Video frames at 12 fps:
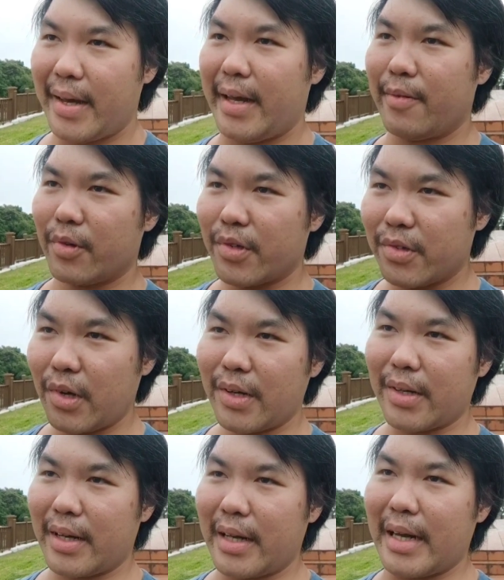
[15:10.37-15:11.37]
it was not
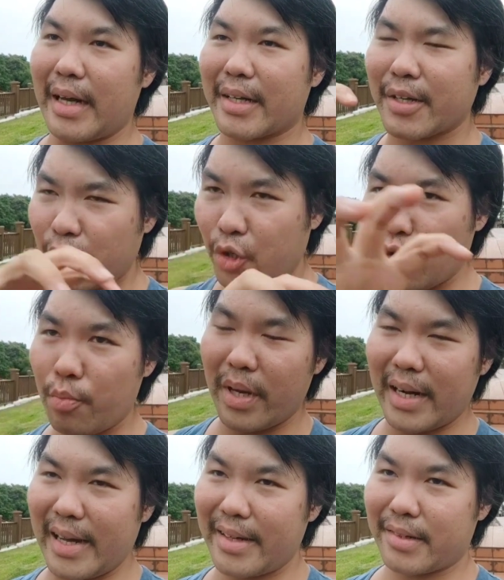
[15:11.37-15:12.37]

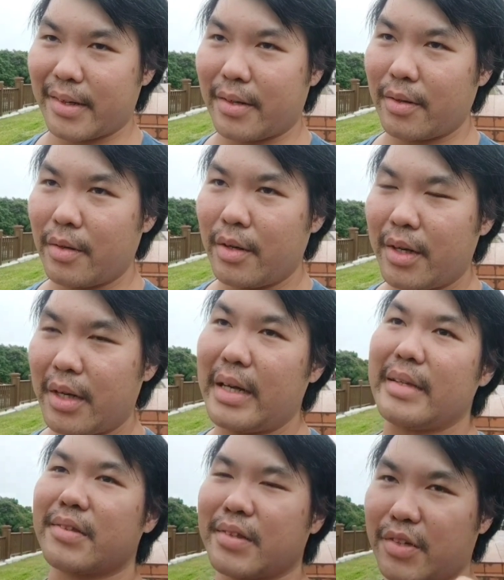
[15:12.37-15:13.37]
accumulated
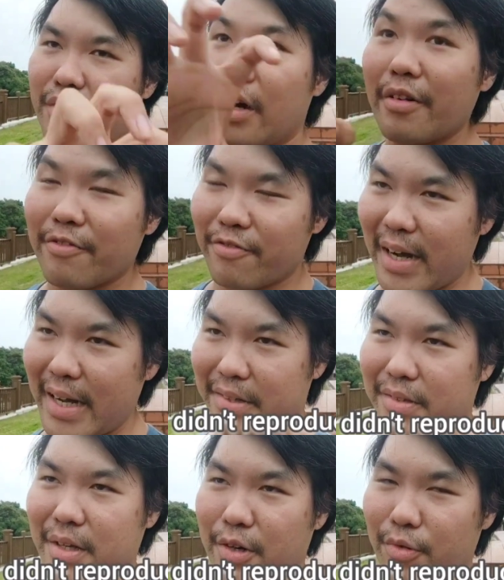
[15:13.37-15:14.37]
in such a
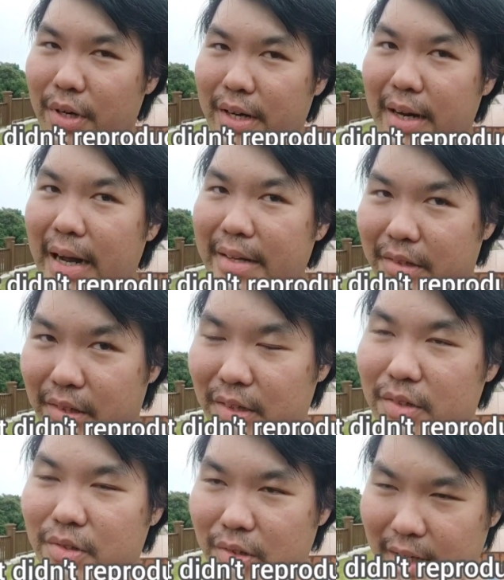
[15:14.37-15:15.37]
vast degree as it
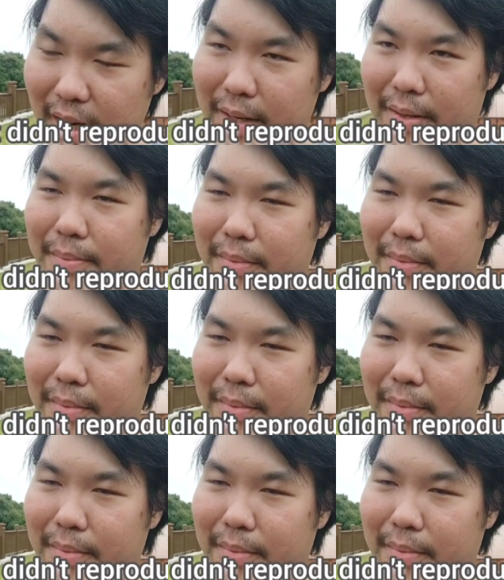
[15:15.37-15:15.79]
is today.